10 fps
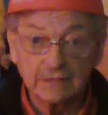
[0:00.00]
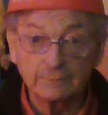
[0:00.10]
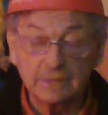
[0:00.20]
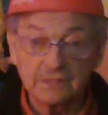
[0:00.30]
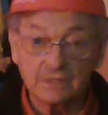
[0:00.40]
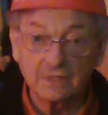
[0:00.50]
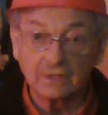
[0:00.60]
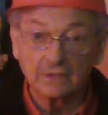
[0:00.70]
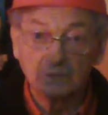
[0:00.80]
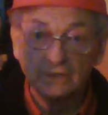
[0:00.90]
hippies in
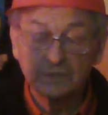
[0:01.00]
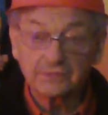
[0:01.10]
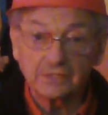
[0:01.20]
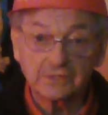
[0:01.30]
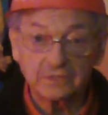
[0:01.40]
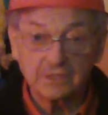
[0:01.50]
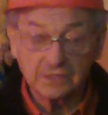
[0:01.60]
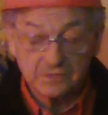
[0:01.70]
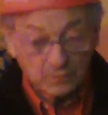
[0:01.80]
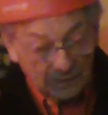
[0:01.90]
the
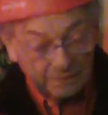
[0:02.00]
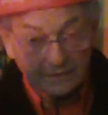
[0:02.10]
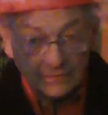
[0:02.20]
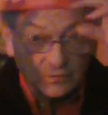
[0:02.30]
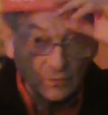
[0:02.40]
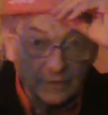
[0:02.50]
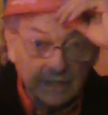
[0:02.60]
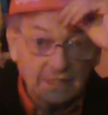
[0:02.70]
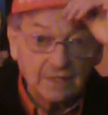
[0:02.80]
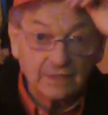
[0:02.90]
sixties, well, it's the way they
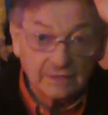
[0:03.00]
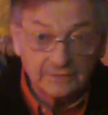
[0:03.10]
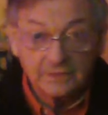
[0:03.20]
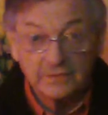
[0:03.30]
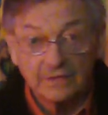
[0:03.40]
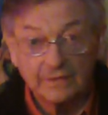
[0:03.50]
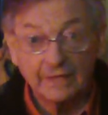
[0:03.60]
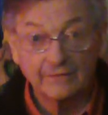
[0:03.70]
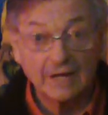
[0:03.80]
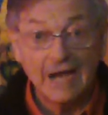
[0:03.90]
kind of did their
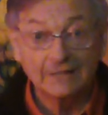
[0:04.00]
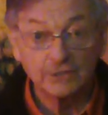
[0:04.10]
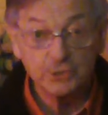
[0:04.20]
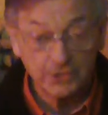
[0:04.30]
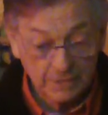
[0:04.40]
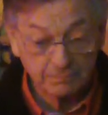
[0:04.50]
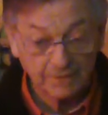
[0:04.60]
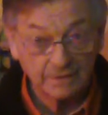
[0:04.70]
hair on the cheap.